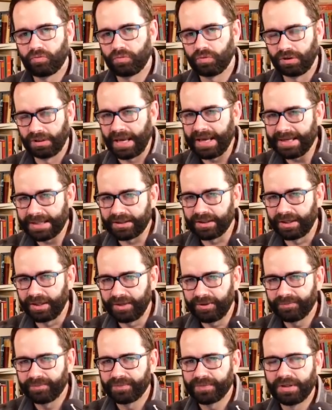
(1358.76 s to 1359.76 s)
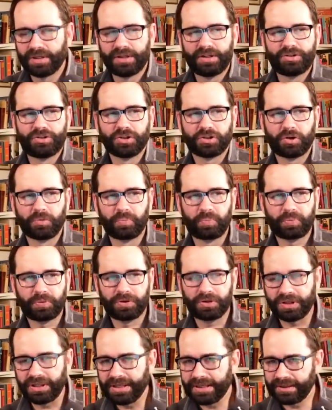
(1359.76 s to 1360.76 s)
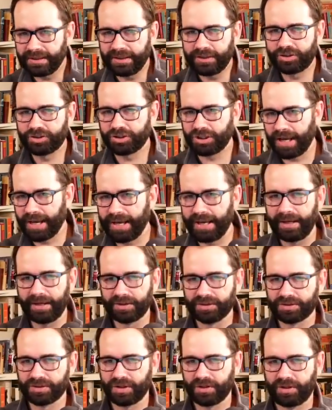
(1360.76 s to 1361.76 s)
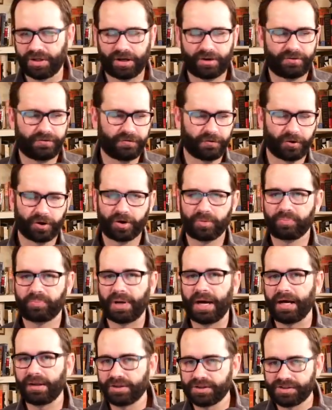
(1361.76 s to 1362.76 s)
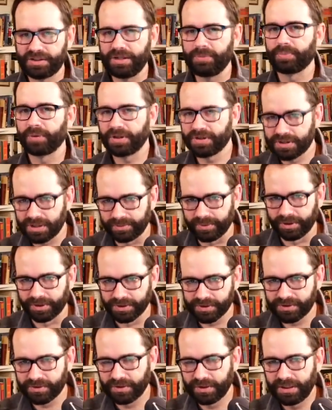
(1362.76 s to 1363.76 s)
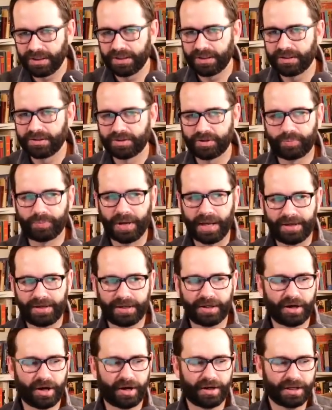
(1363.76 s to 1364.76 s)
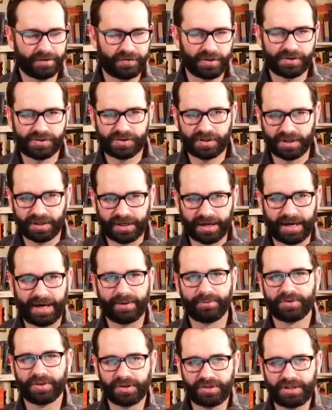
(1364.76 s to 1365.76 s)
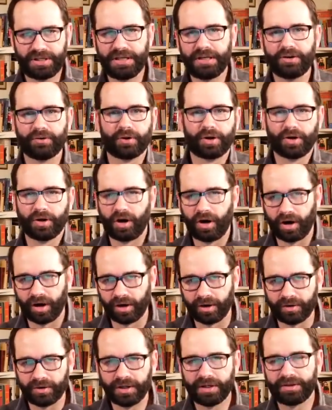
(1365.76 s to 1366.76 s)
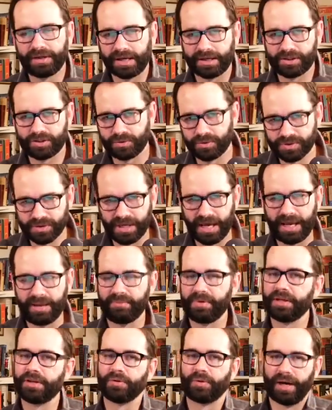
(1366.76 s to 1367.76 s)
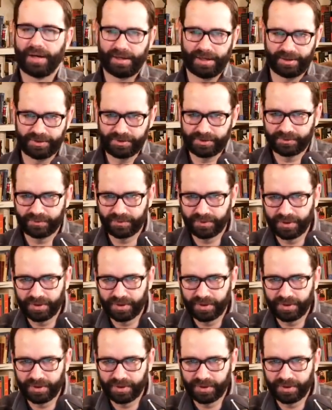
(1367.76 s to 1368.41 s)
likely to completely change their foreign policy principles depending on if it's a guy with a D or an R next to his name in the White House.